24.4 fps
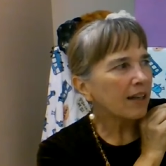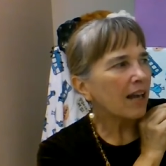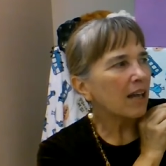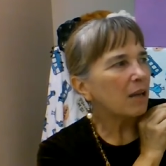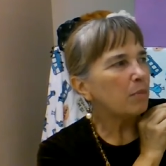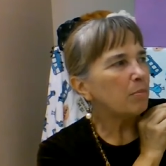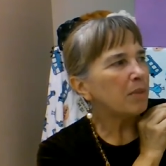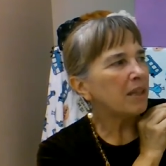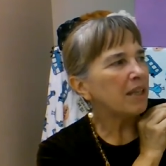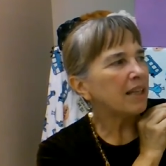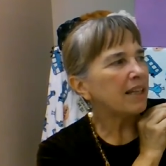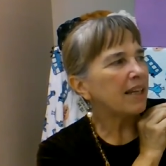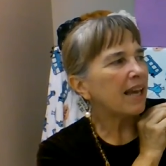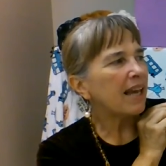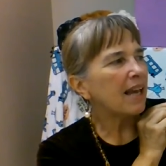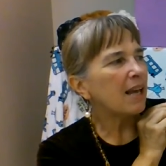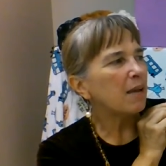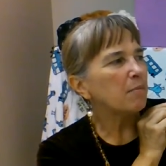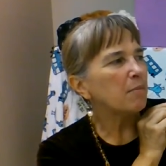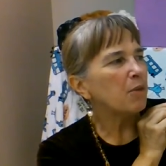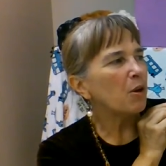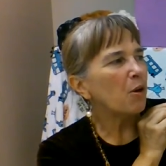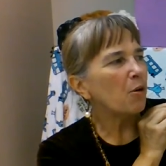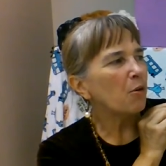and
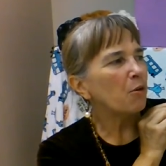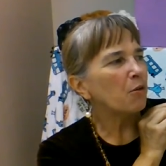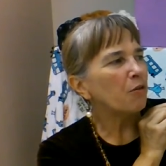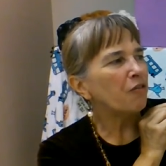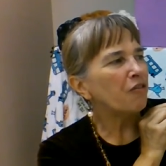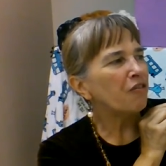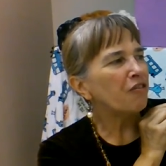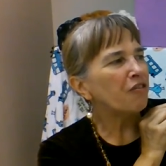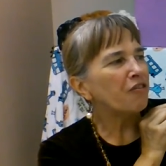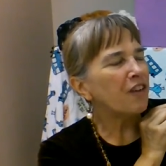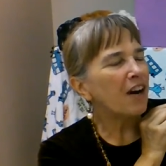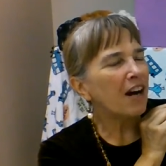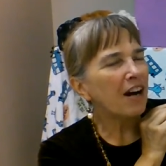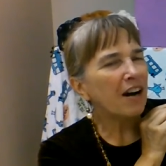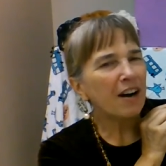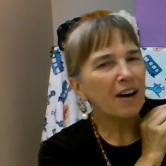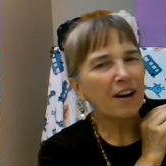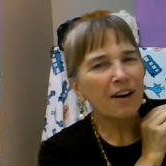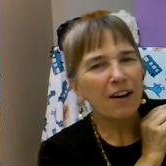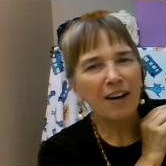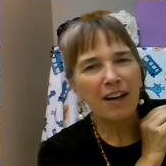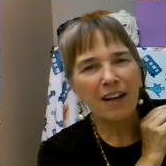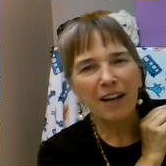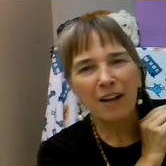became known
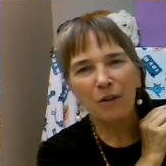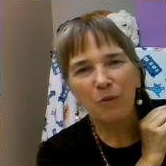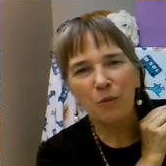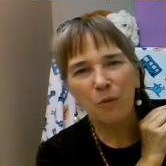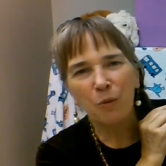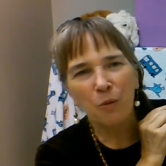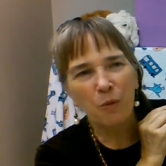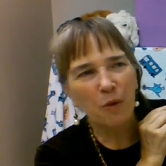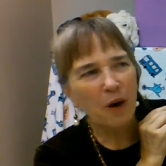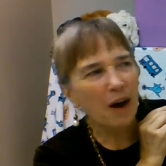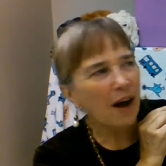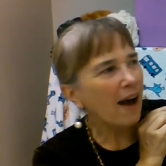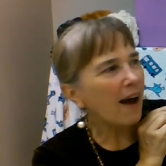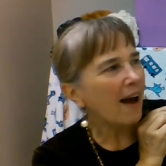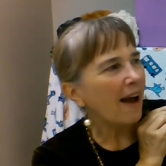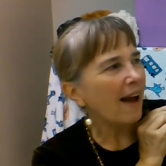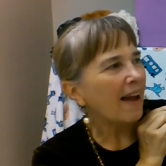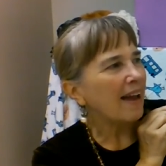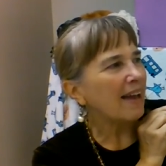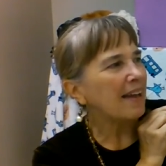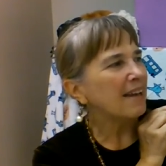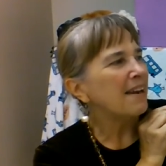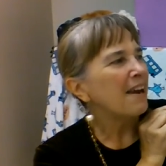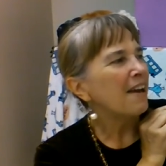far and
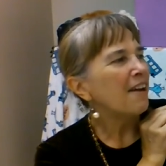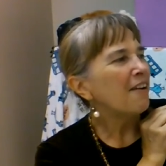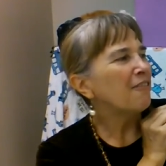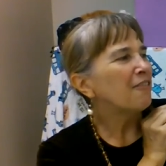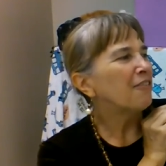wide